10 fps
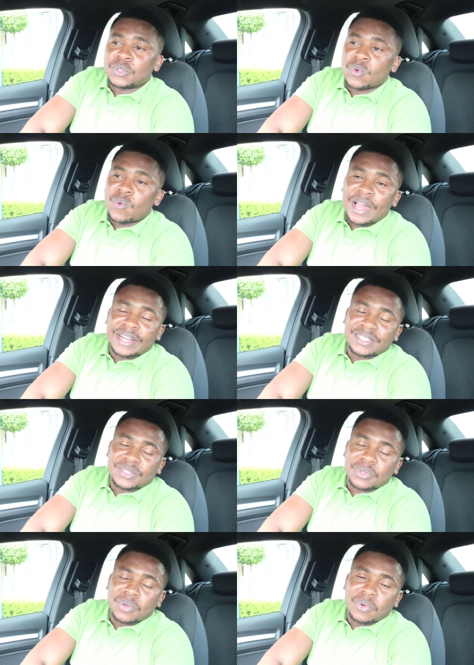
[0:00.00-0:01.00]
to
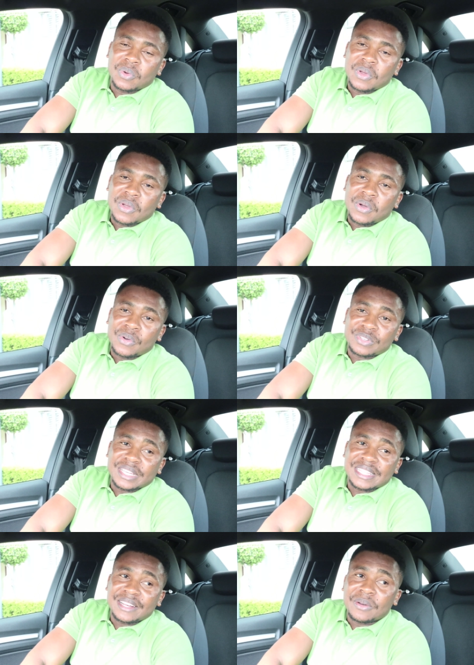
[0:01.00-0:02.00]
want to
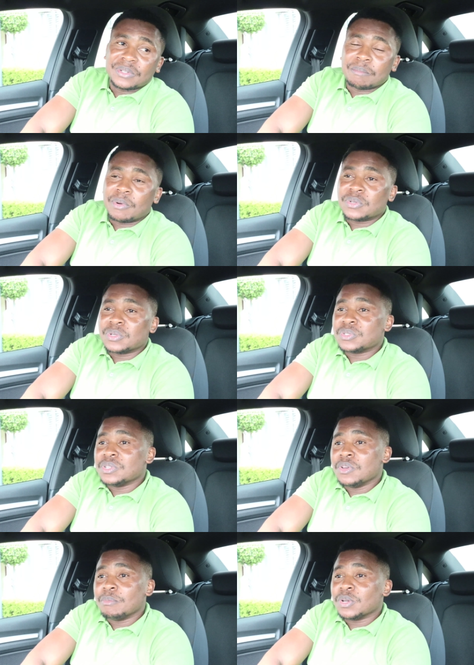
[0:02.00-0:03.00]
obviously load the boat
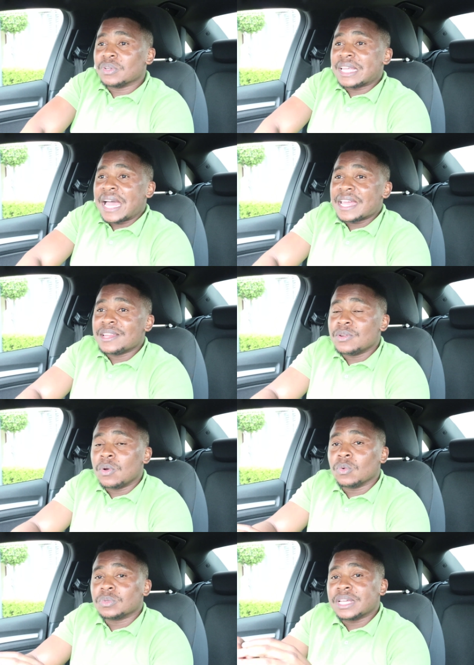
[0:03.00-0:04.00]
onto NIO because I
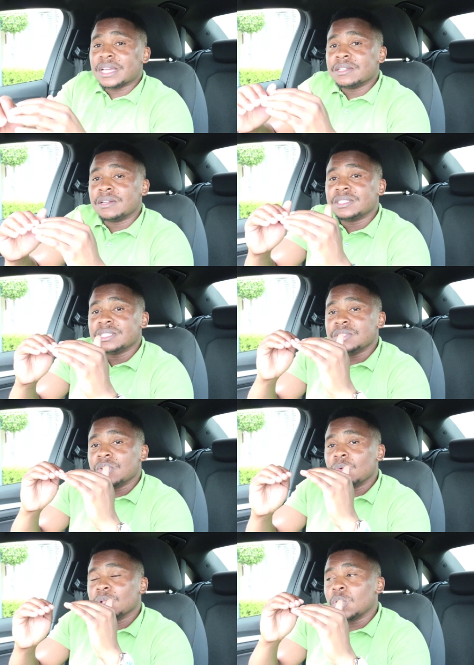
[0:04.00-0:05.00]
know technology
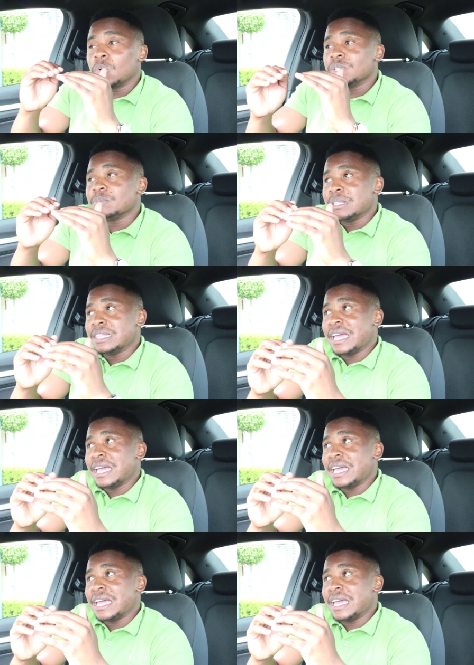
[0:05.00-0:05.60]
NIO will always be